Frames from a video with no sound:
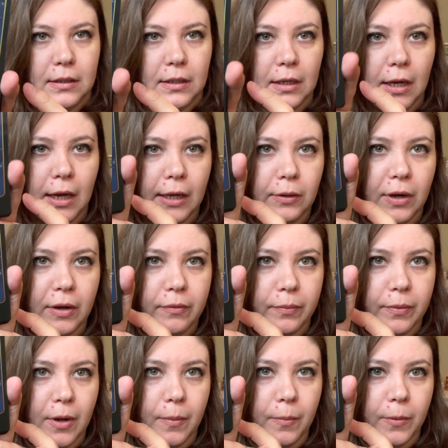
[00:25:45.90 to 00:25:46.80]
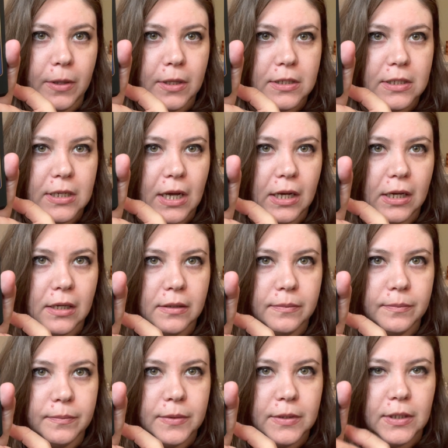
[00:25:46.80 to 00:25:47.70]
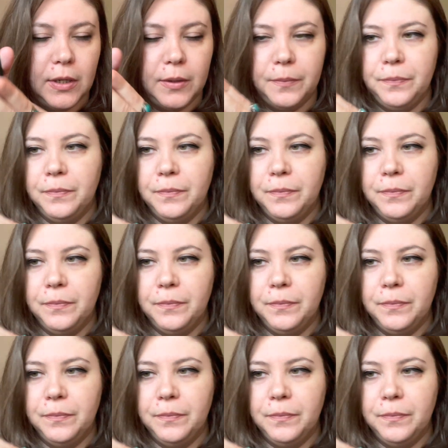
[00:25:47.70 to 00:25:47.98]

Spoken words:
don't have a problem with this deck. So